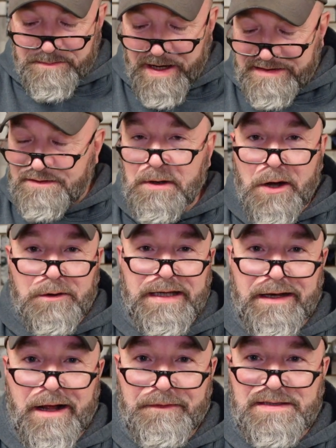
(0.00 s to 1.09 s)
messing around
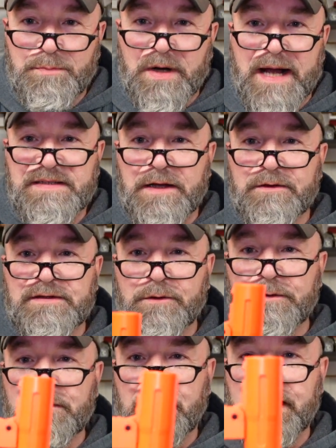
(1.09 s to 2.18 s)
getting all these props out,
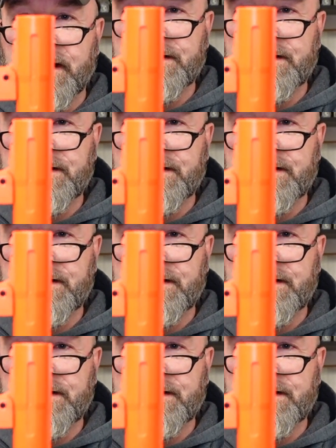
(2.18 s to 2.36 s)
so again,